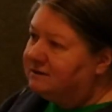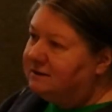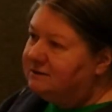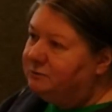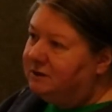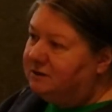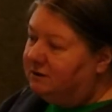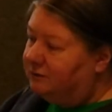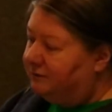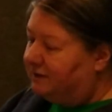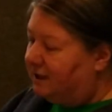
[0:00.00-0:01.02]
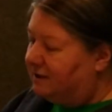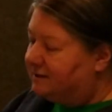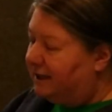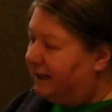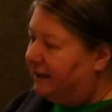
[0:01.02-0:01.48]
this would include things
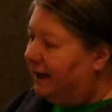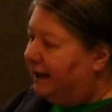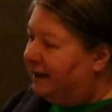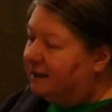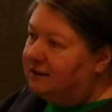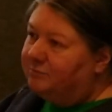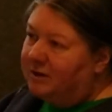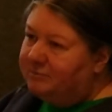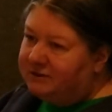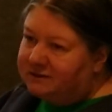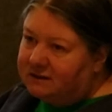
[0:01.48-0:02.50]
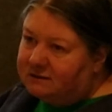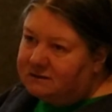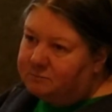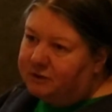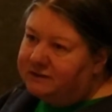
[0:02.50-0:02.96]
like getting bumper stickers
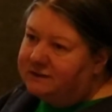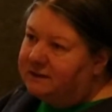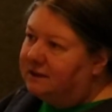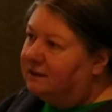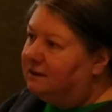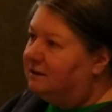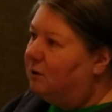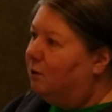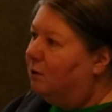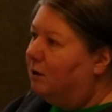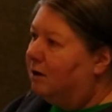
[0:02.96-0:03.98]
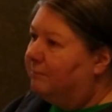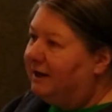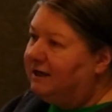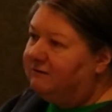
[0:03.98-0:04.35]
printed or making